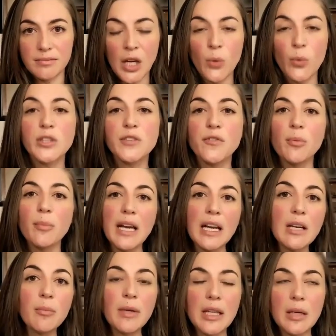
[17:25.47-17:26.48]
which for
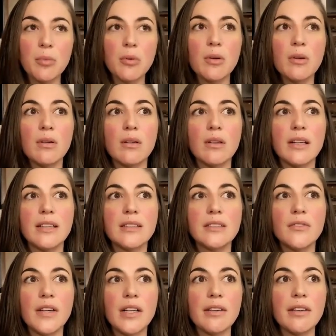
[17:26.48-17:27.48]
many people is
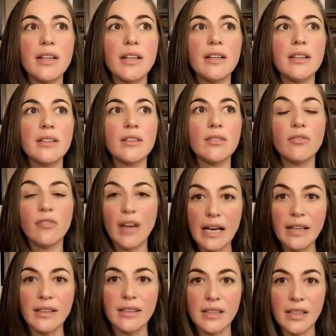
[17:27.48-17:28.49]
very
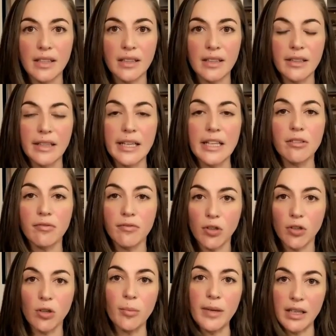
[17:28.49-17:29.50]
validating and
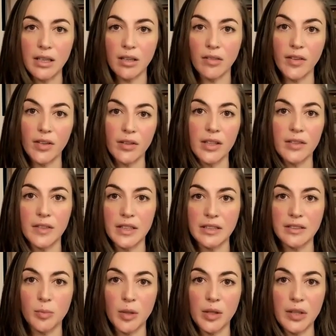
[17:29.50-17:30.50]
affirming of their lived
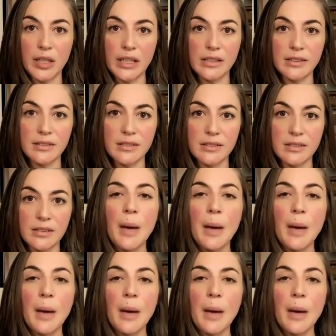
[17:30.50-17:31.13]
experience.